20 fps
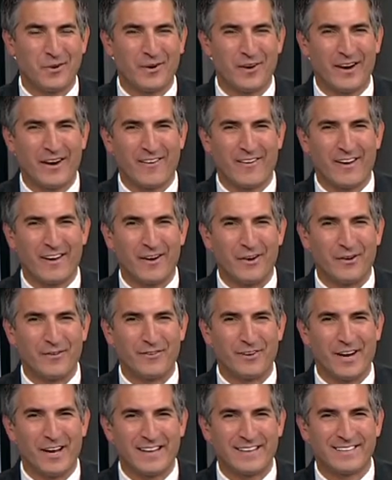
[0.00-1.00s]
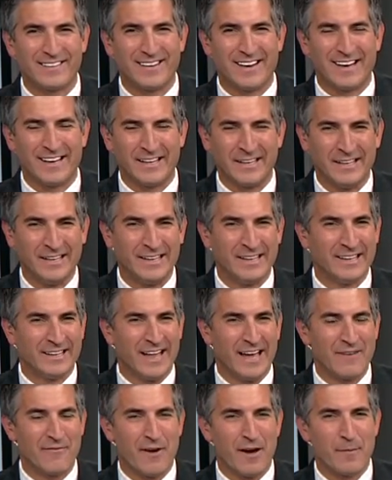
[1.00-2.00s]
our area overnight tonight.
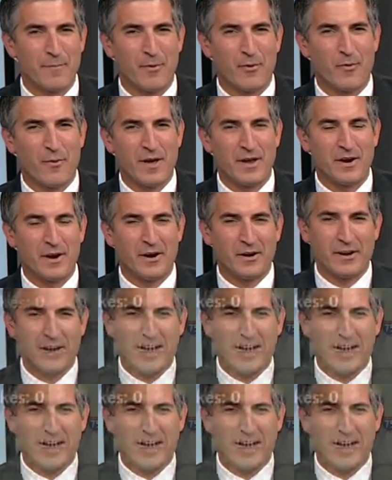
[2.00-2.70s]
Live Viper radar,